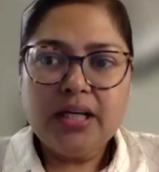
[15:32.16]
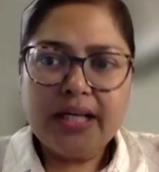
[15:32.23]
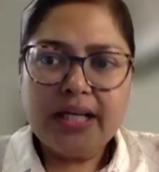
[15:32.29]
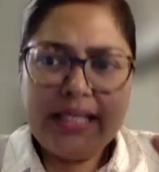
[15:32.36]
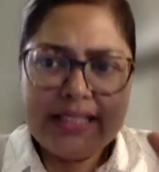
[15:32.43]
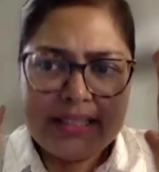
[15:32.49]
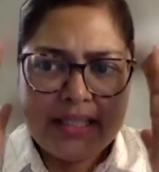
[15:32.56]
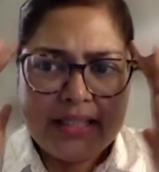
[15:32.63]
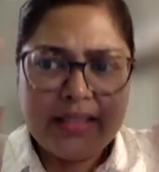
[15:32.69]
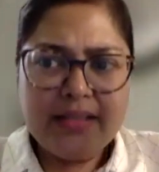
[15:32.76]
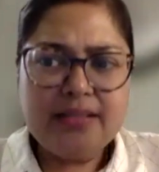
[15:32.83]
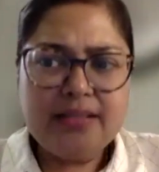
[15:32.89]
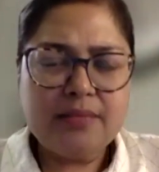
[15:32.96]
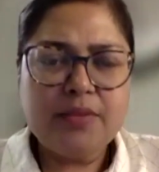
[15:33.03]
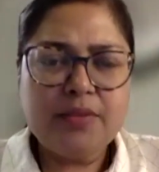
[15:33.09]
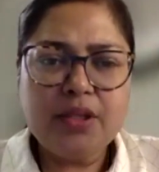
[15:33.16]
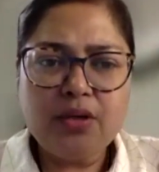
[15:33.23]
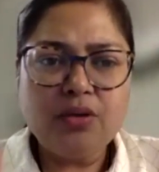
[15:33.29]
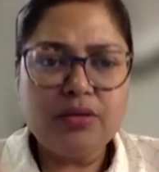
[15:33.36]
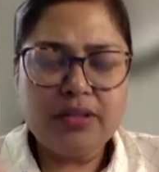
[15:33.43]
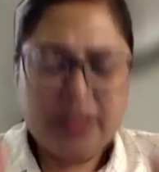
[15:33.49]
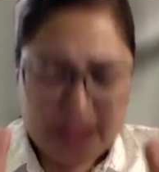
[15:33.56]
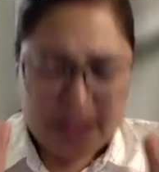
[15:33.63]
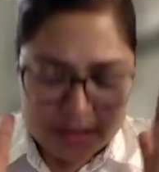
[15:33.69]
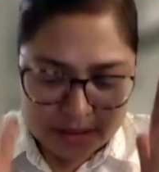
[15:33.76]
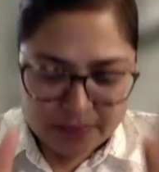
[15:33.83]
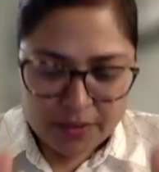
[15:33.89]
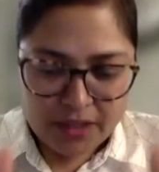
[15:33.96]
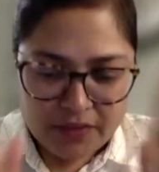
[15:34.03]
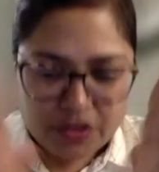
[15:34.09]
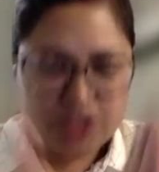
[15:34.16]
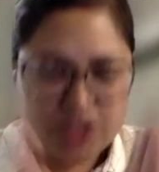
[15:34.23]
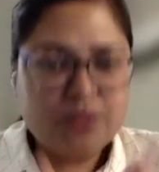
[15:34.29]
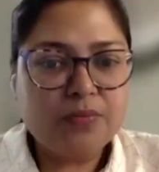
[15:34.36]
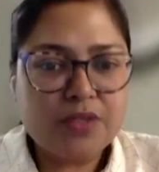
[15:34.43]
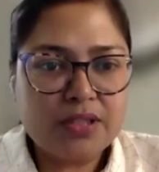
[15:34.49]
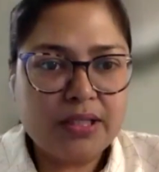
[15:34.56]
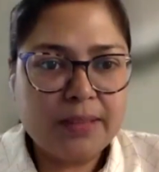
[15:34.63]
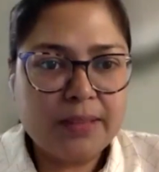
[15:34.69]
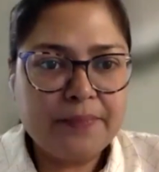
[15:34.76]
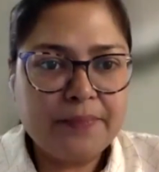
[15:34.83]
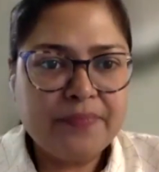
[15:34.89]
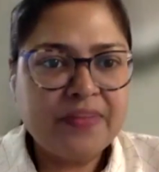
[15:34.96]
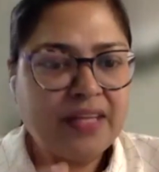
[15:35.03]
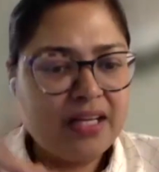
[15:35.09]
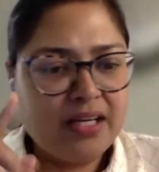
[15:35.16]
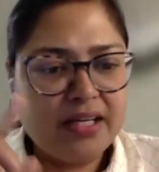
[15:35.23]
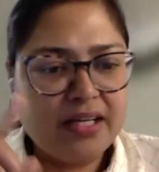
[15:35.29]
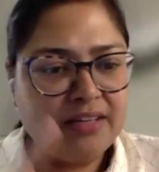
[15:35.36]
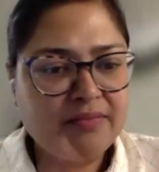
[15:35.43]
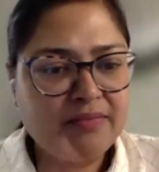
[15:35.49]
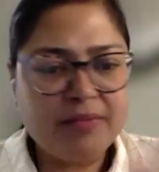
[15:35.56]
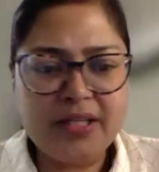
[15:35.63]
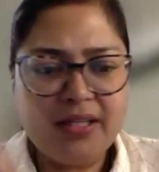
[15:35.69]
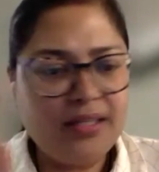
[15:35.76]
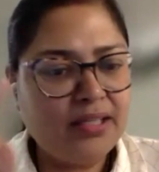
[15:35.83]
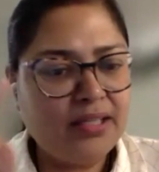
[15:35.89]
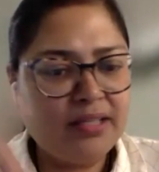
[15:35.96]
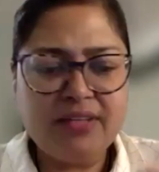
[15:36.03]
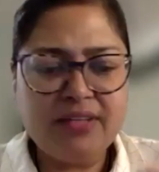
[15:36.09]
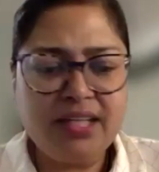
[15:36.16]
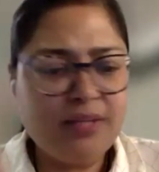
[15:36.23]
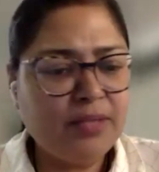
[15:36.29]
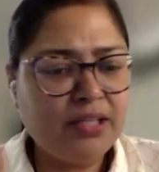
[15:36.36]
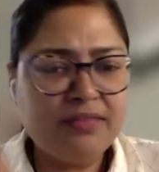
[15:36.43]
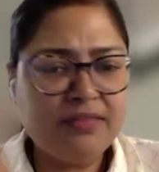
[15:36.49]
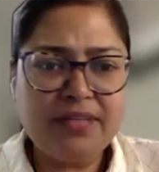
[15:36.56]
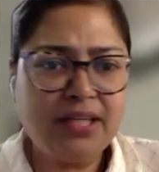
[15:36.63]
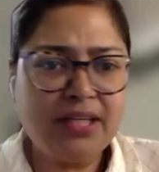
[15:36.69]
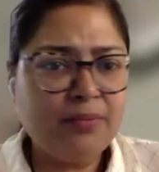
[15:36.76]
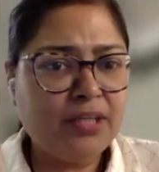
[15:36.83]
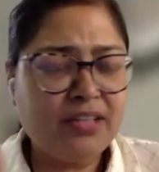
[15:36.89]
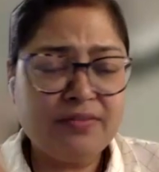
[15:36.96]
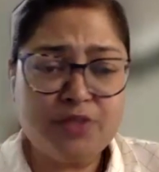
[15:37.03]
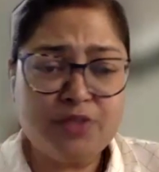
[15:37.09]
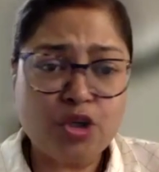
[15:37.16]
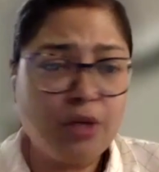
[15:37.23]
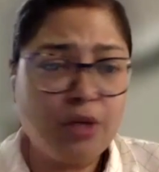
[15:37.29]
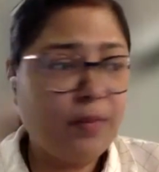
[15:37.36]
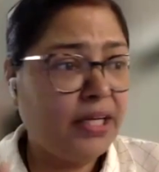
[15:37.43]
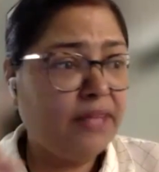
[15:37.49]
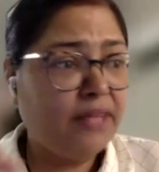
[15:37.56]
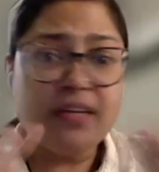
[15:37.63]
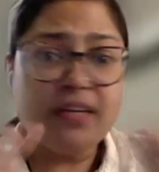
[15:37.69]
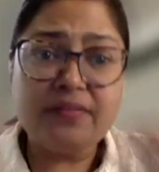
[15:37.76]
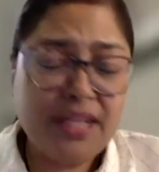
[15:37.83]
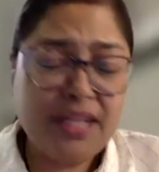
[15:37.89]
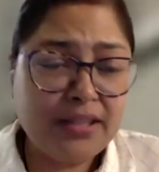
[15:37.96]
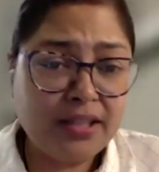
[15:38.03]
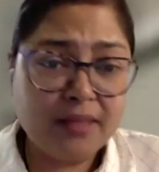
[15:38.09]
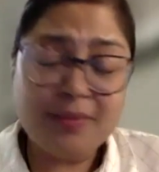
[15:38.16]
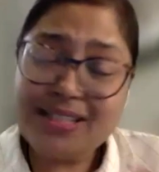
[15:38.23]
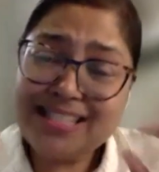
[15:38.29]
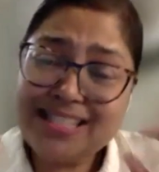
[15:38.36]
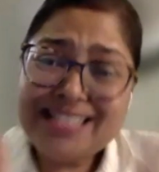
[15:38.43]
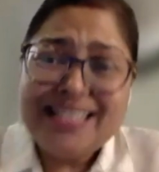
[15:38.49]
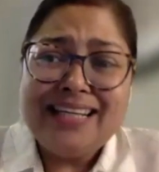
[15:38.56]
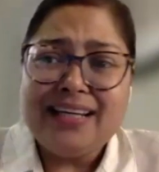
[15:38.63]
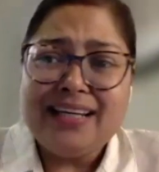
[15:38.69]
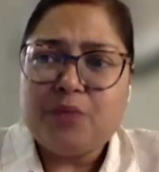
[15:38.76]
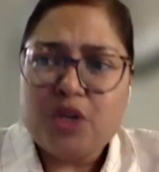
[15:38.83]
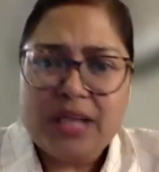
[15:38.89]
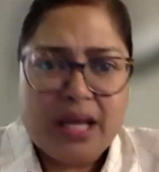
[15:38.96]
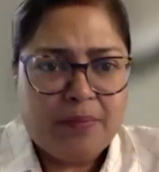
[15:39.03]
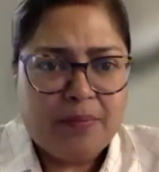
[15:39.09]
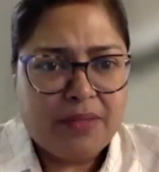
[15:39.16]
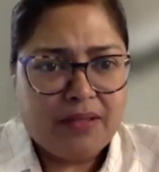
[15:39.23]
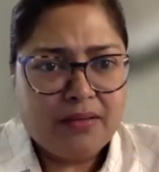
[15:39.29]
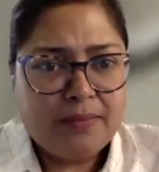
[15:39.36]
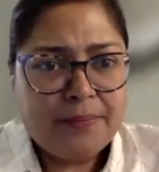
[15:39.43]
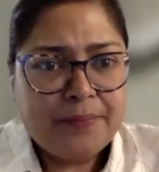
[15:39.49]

I see there is something which is missing. I have money, I have name, I have fame, I have job, I have everything, but still I'm not happy.